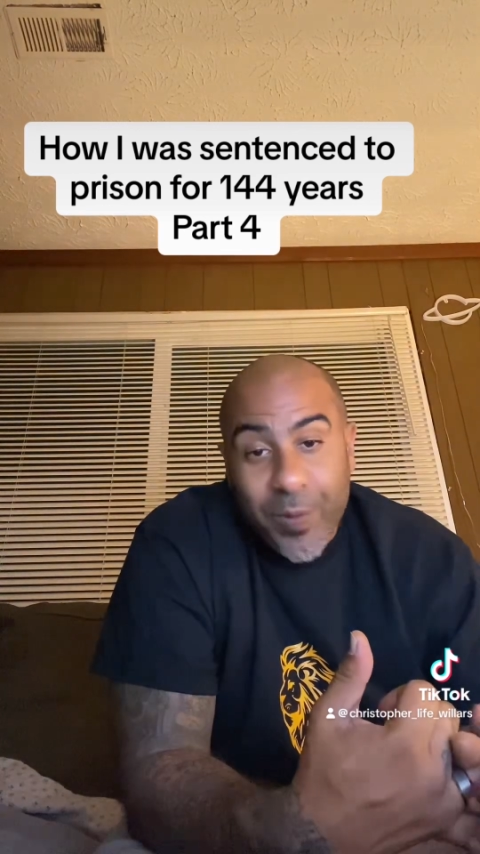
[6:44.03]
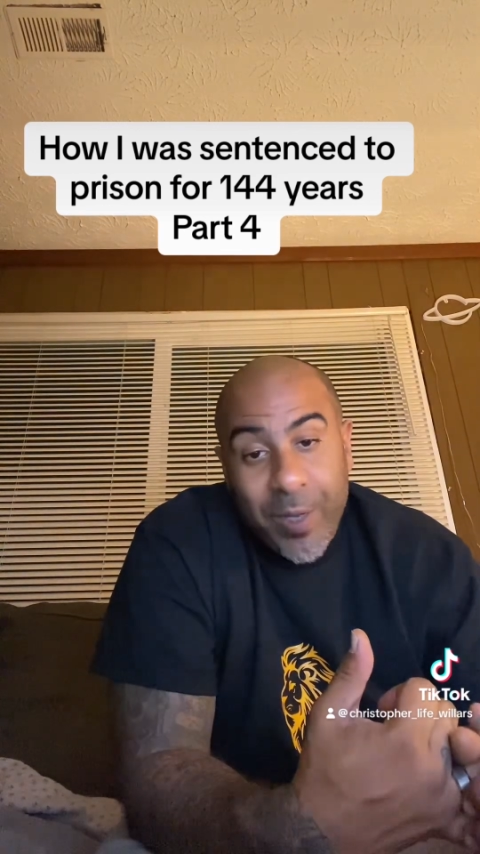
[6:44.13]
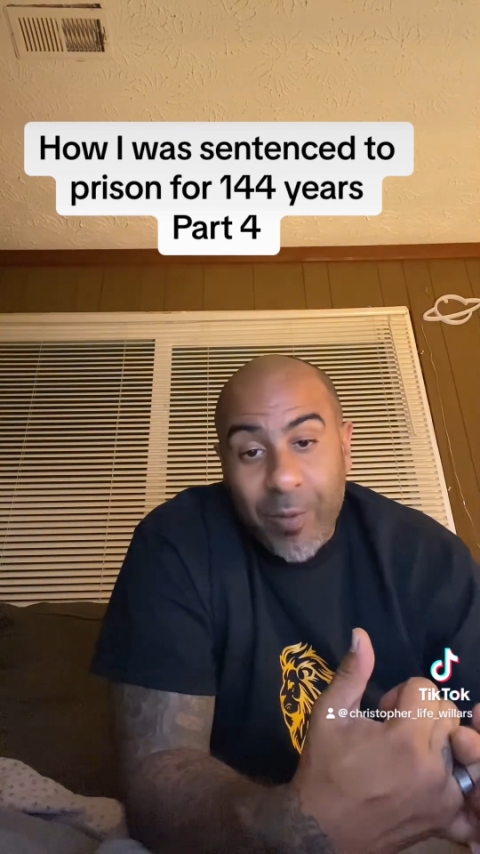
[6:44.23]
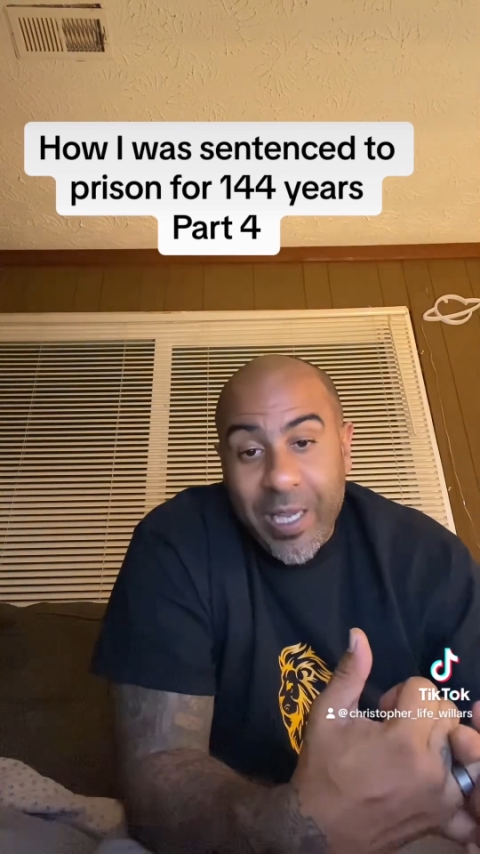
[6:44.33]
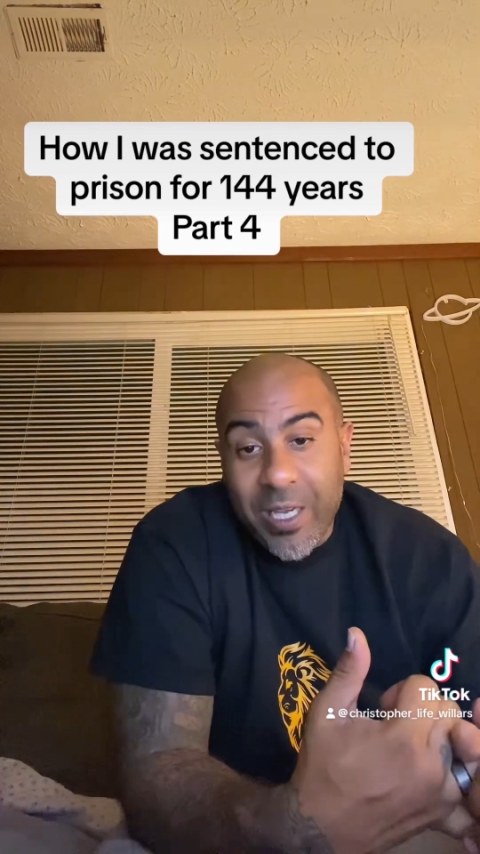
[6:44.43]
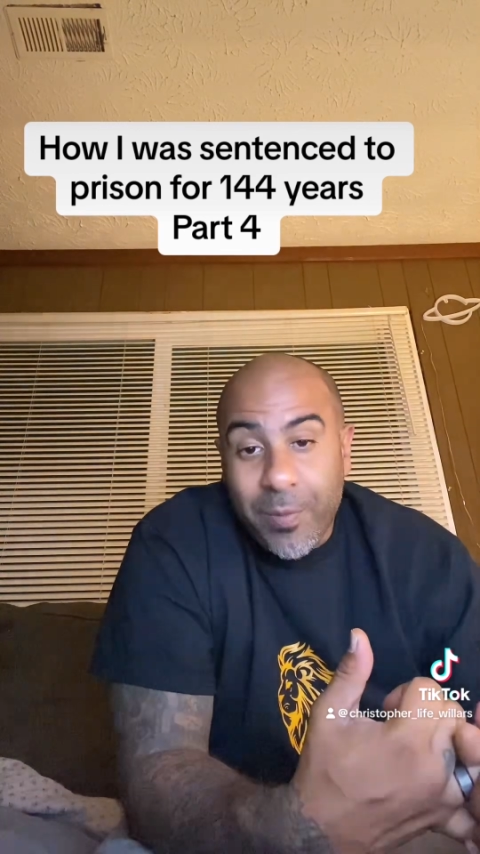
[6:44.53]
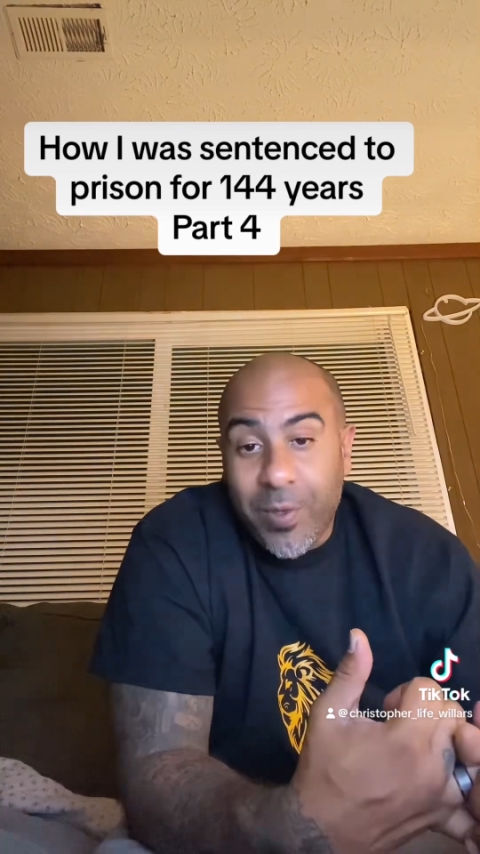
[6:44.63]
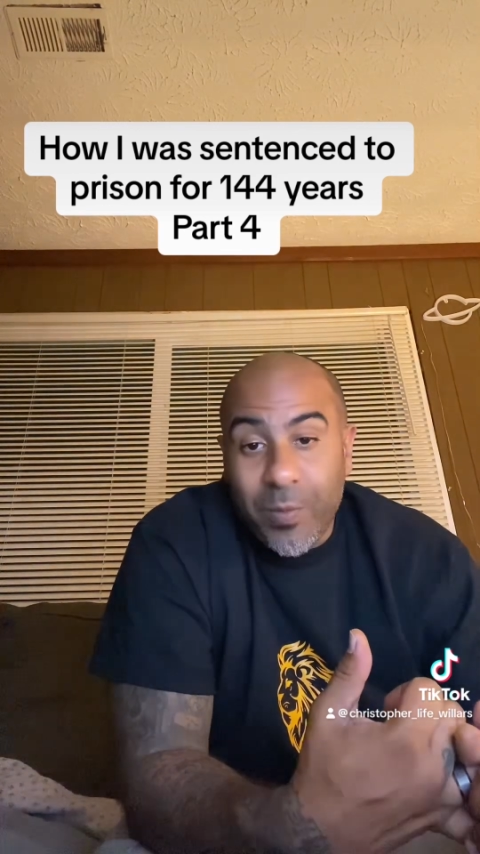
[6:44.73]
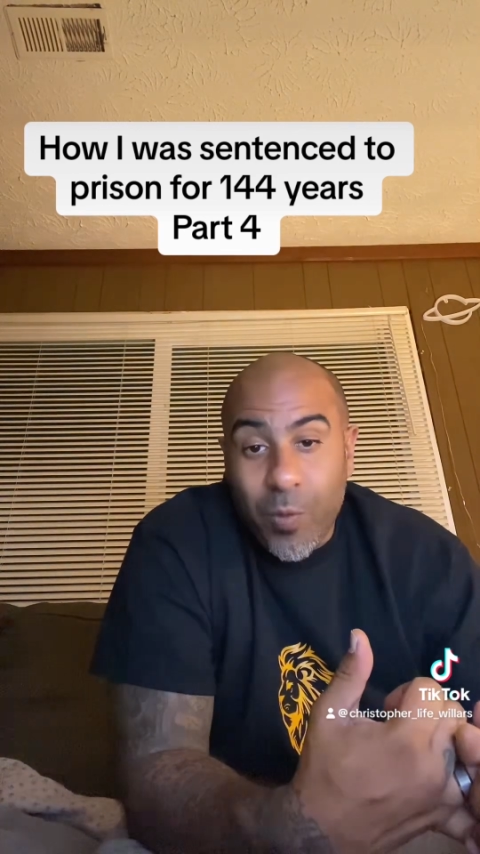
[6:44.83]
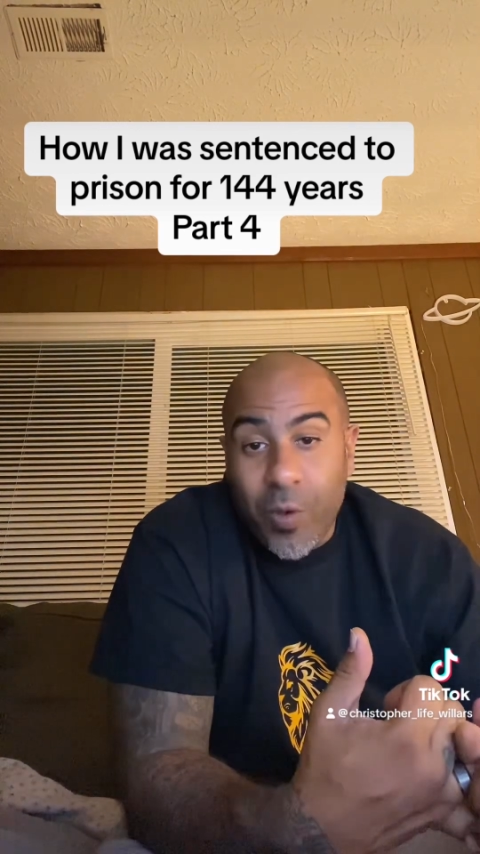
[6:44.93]
when they wake up
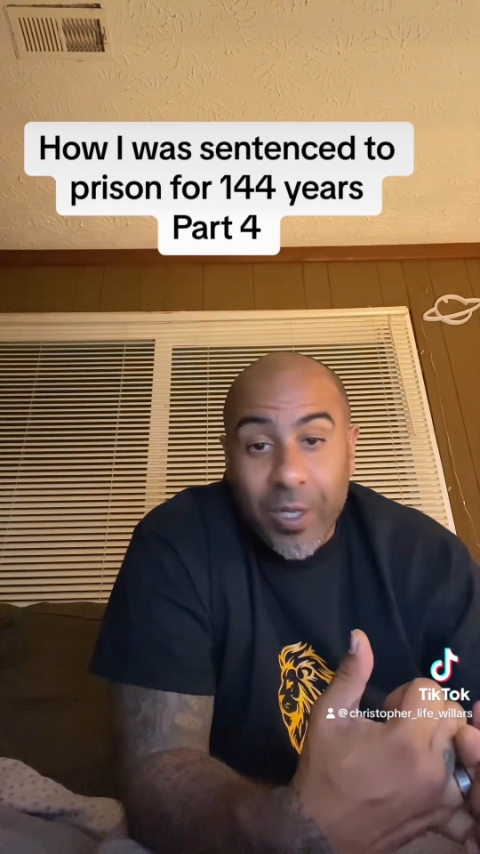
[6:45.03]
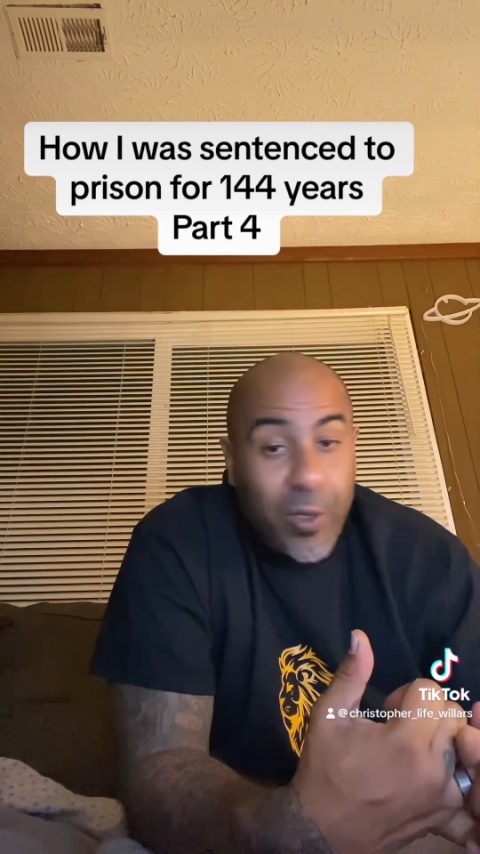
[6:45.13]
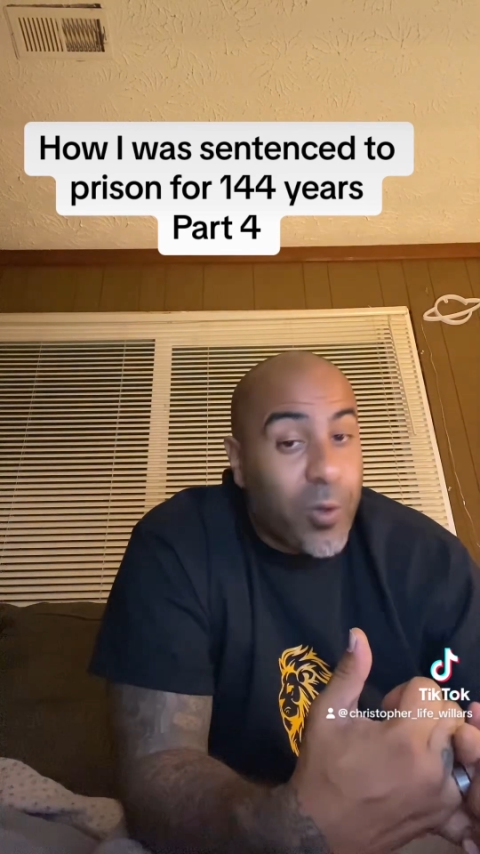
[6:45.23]
in the morning,